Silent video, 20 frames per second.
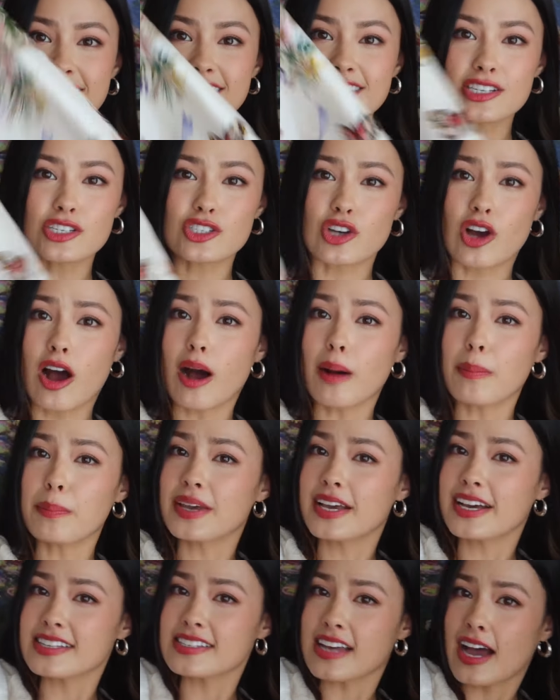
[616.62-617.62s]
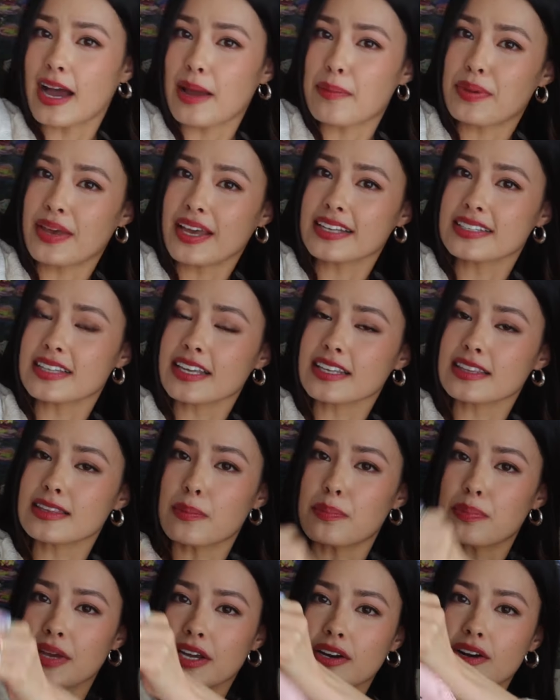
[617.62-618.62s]
as a top because I picked like the
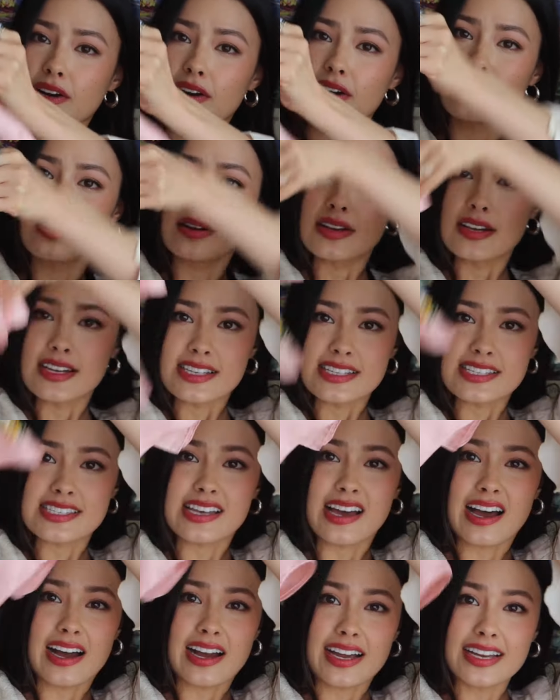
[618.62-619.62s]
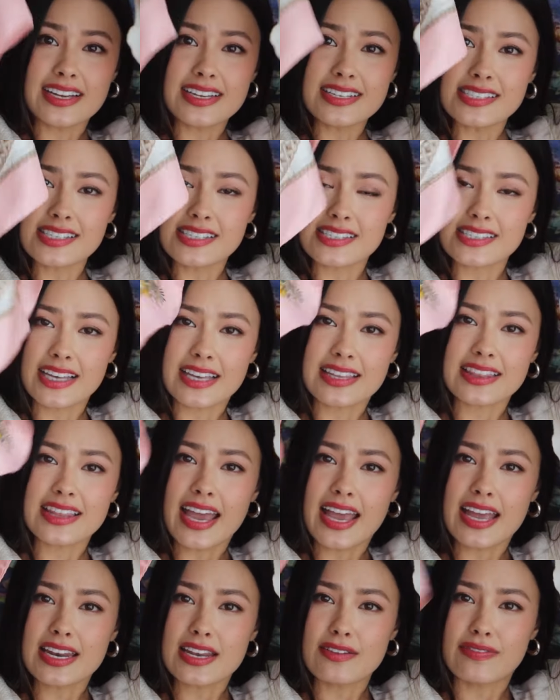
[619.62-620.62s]
bigger size. It's like
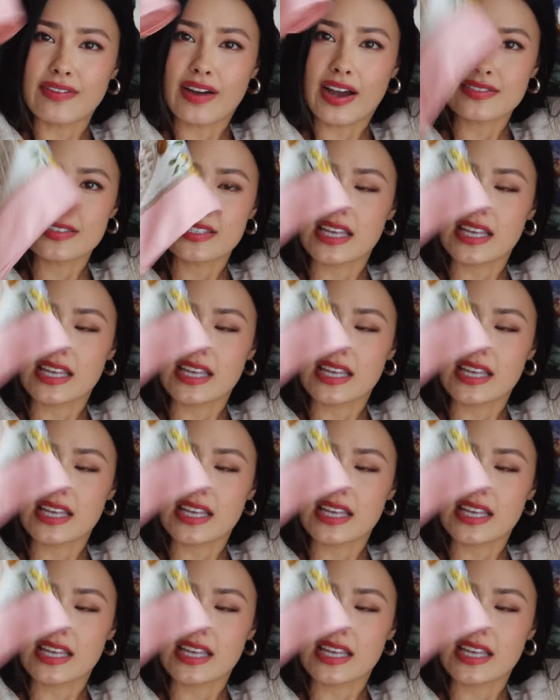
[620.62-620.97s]
the 85